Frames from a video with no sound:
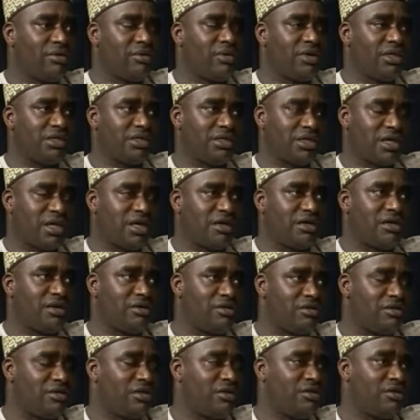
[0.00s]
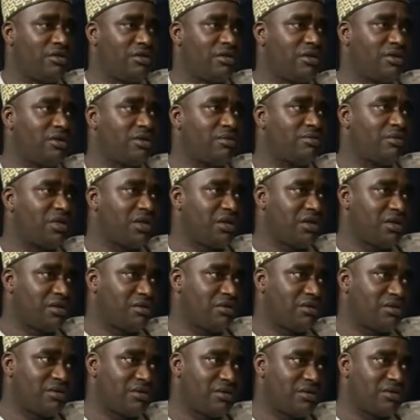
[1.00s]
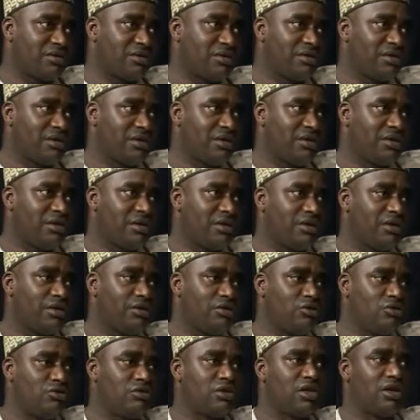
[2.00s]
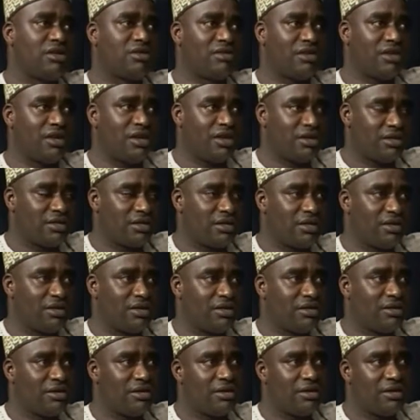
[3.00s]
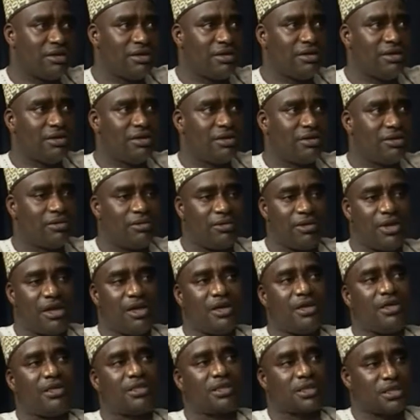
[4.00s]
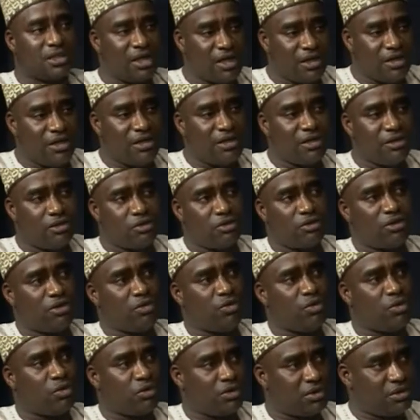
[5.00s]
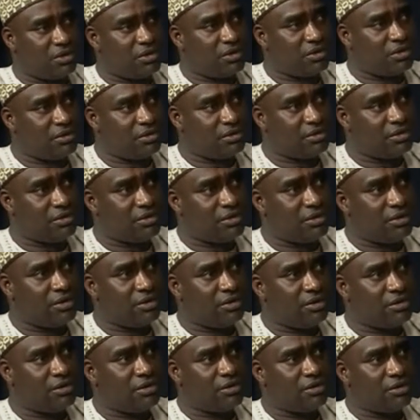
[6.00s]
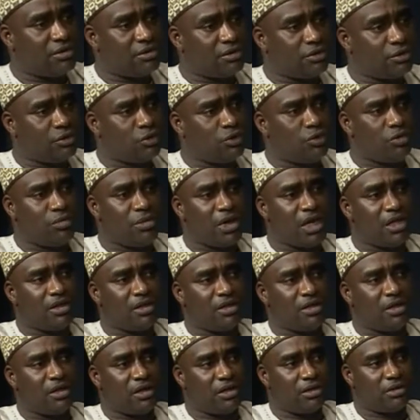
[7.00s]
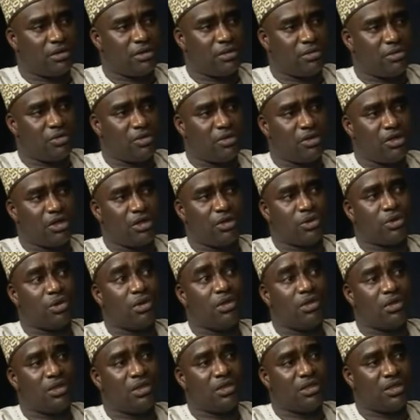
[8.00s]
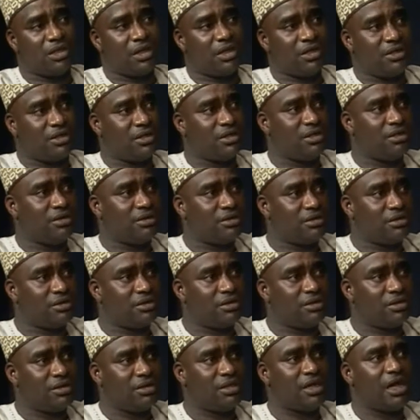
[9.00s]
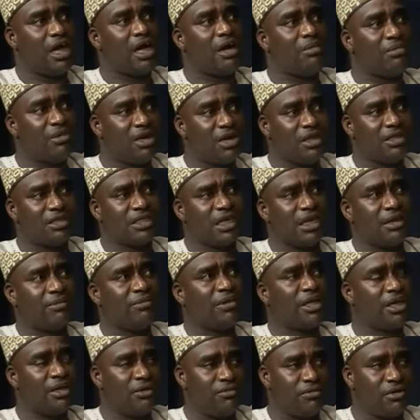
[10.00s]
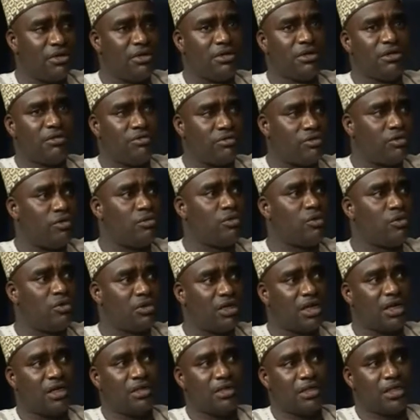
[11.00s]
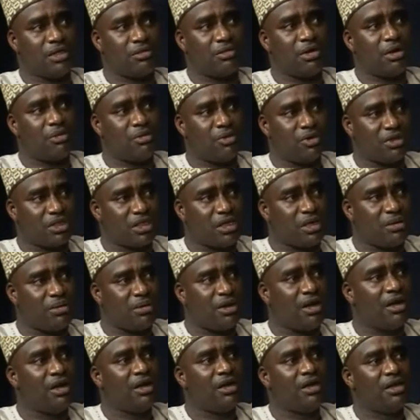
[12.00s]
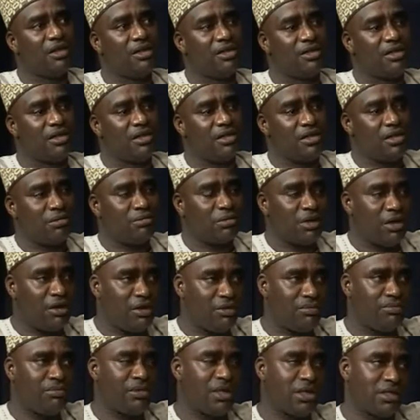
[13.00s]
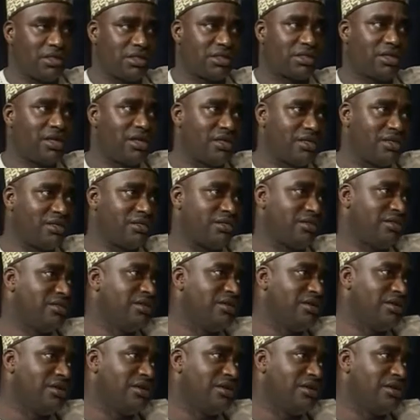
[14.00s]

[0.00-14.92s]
we started with the local government headquarters. In 2010, we are descending to the wards. So by the grace of God in 2013, the hamlets are benefiting from water scheme and whatever. The development strategy